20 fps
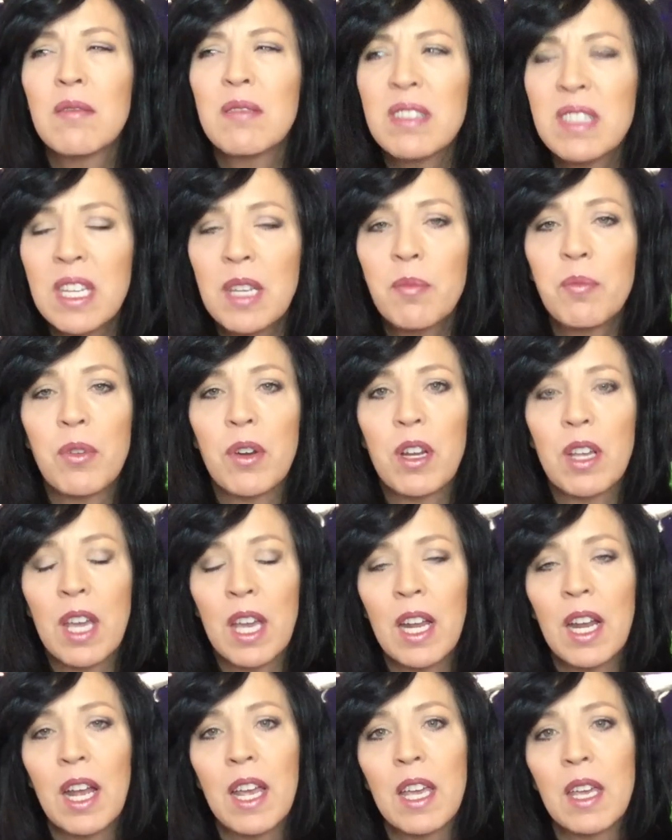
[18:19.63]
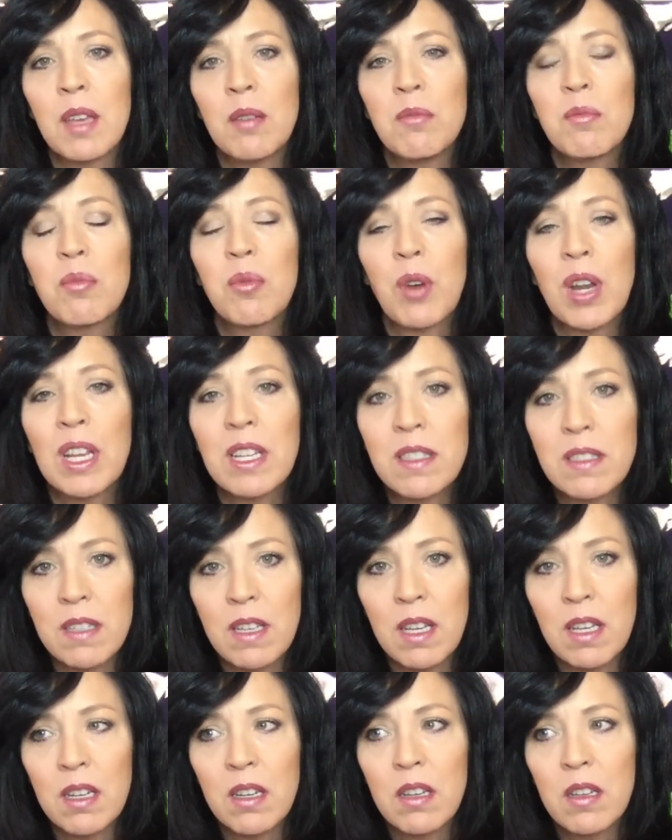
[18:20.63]
Deeper, can I embrace
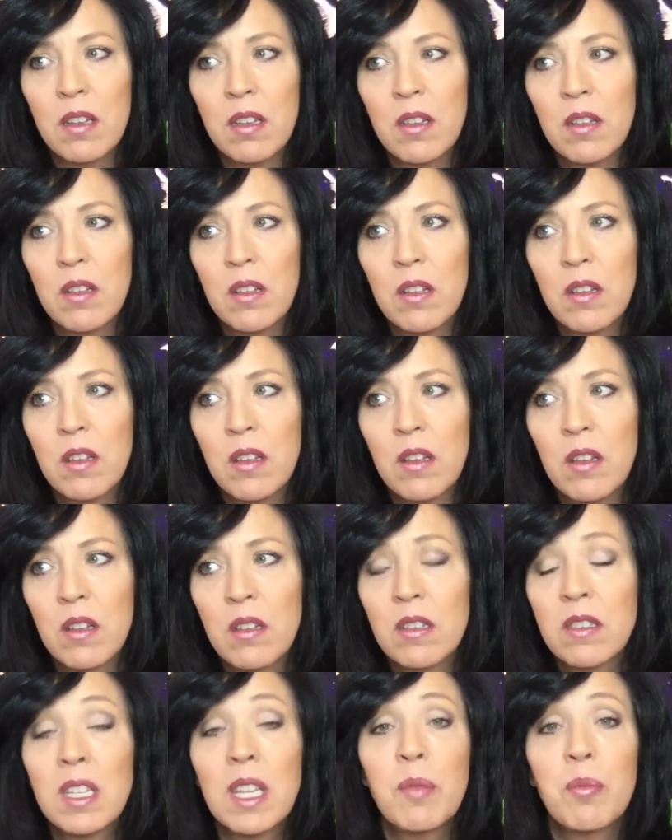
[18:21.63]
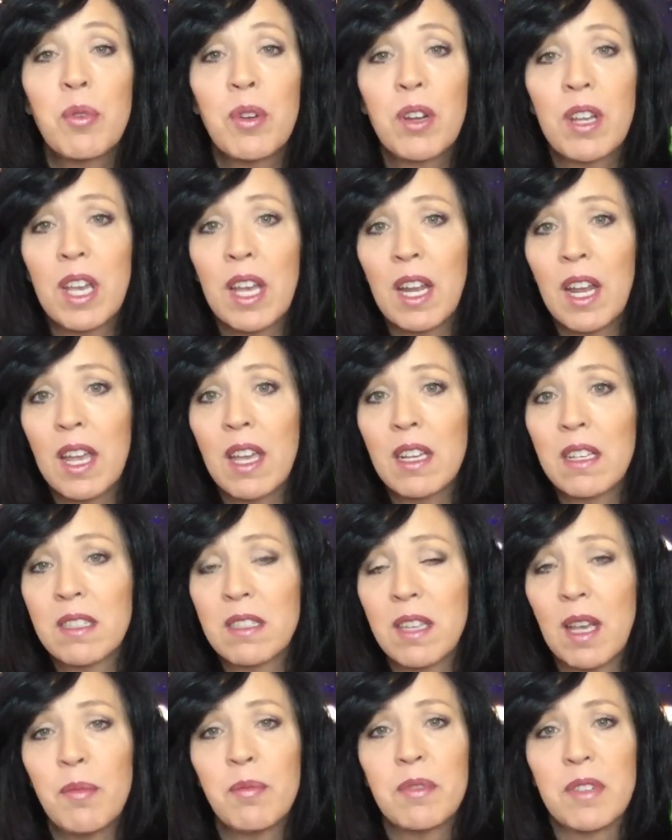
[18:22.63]
it? Deeper, can I
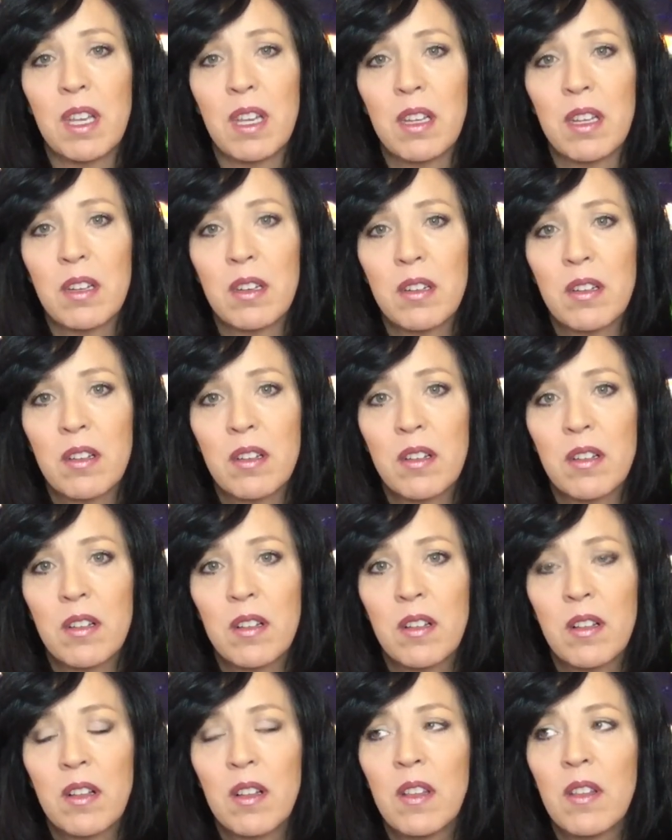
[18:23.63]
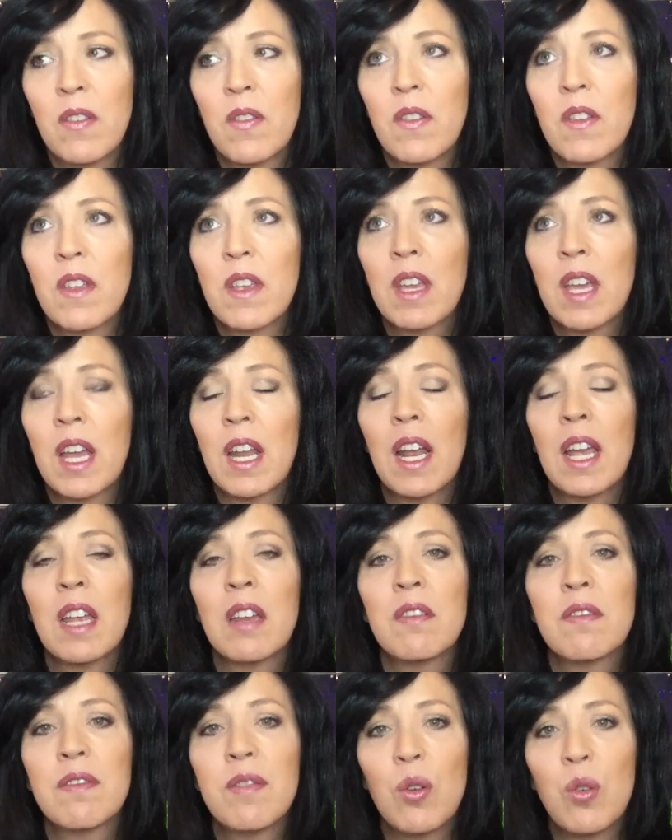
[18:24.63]
accept it? Can I
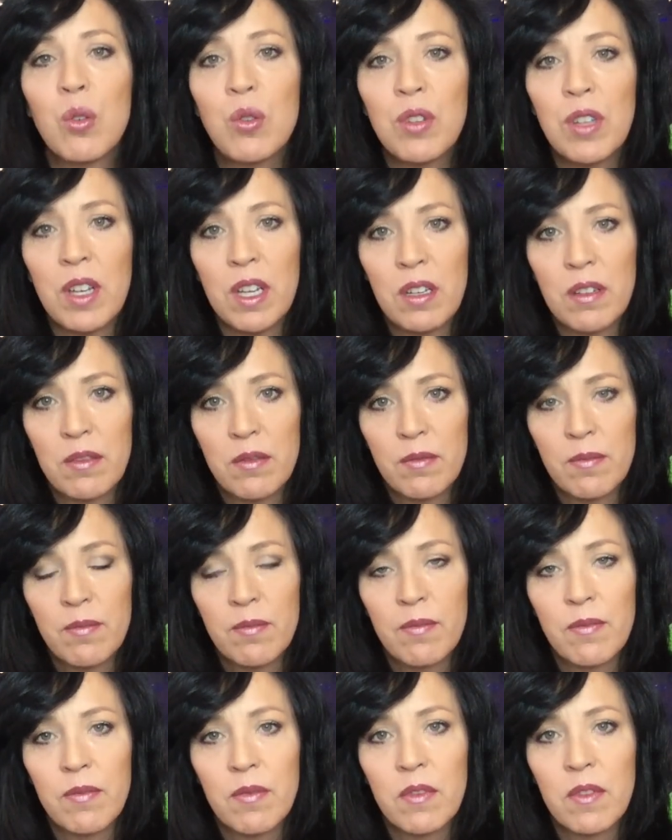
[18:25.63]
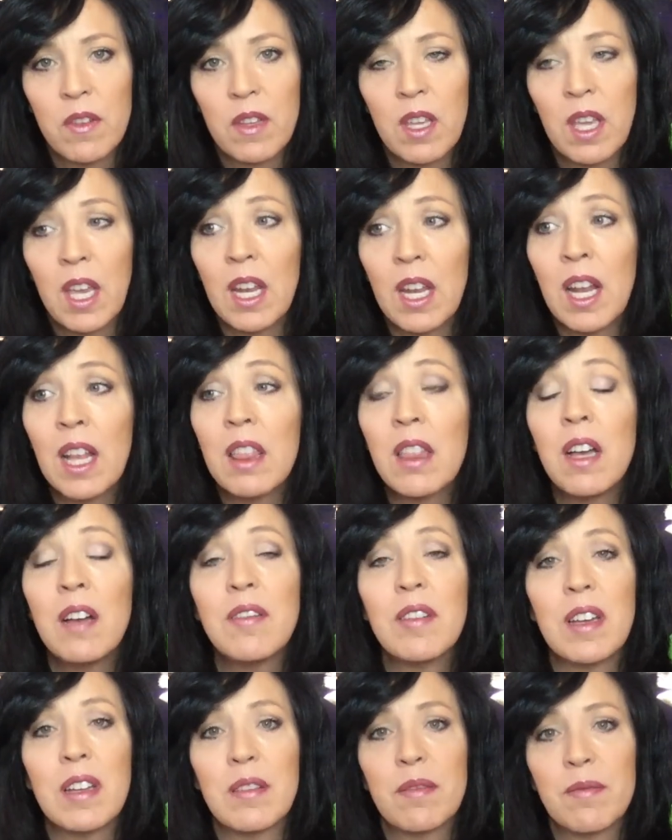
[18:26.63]
enfold it? Can I
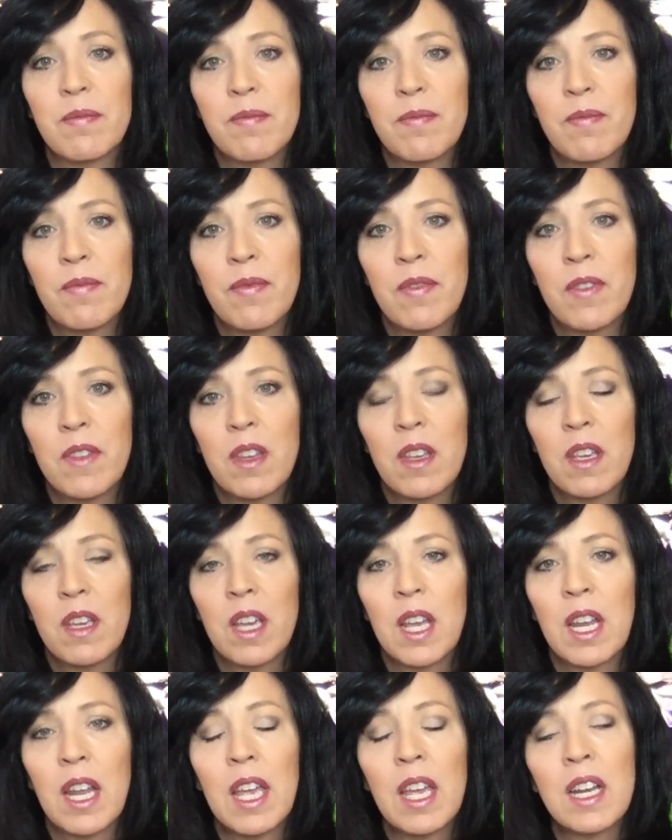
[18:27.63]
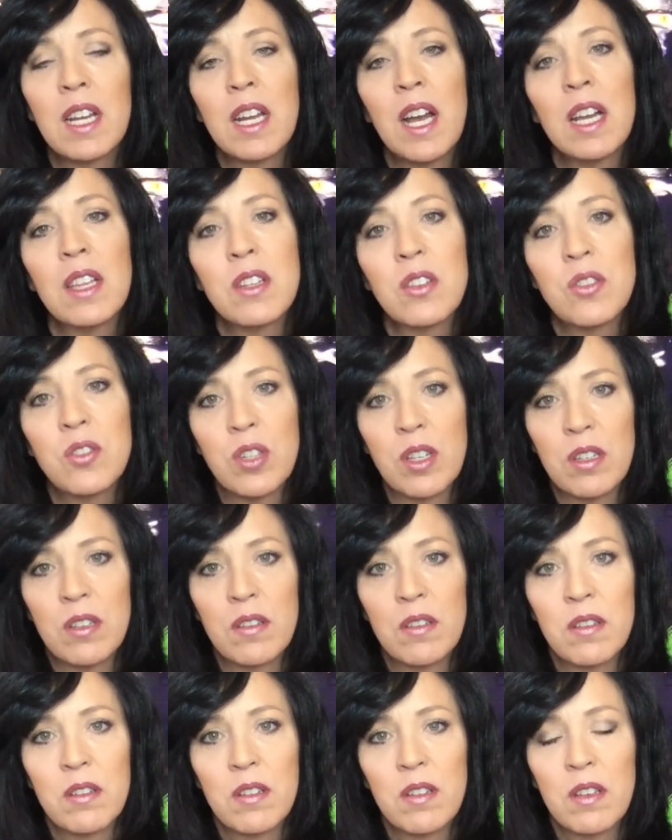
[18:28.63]
love it? Can I acknowledge it?
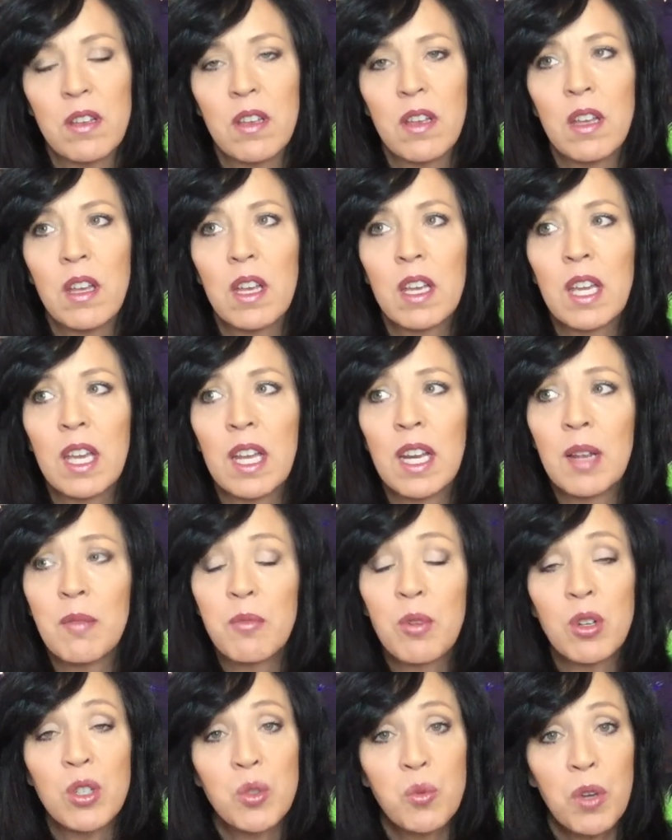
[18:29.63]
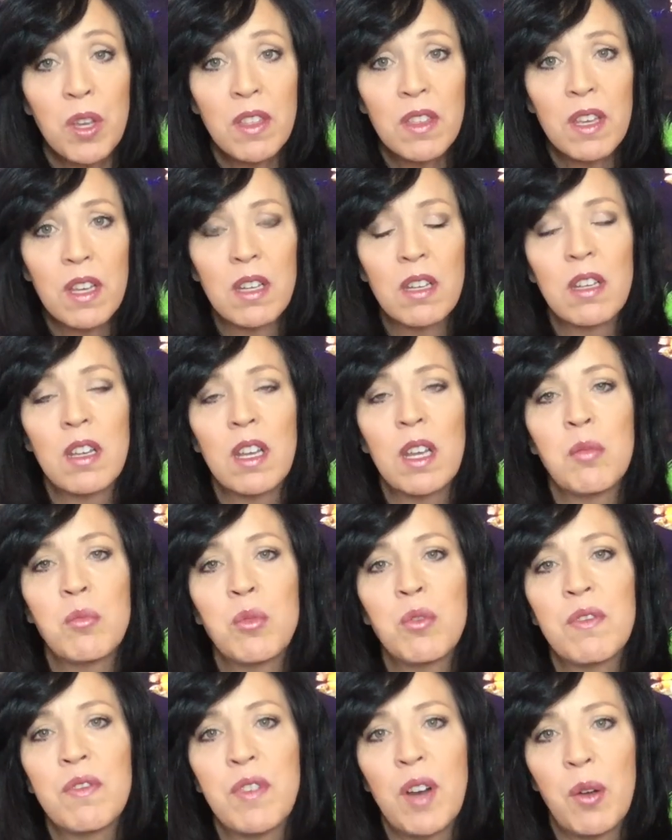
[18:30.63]
Can I merge with it and
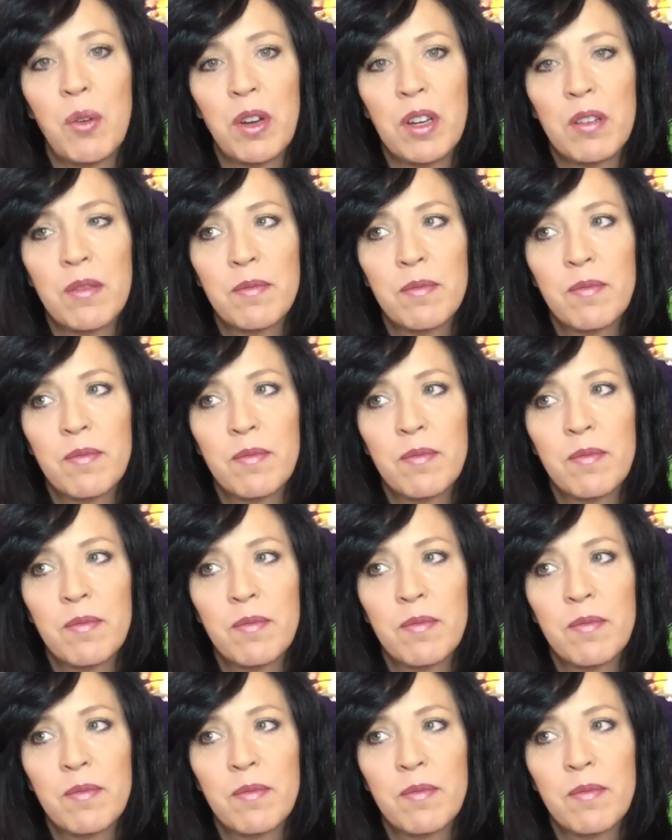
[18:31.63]
move forward?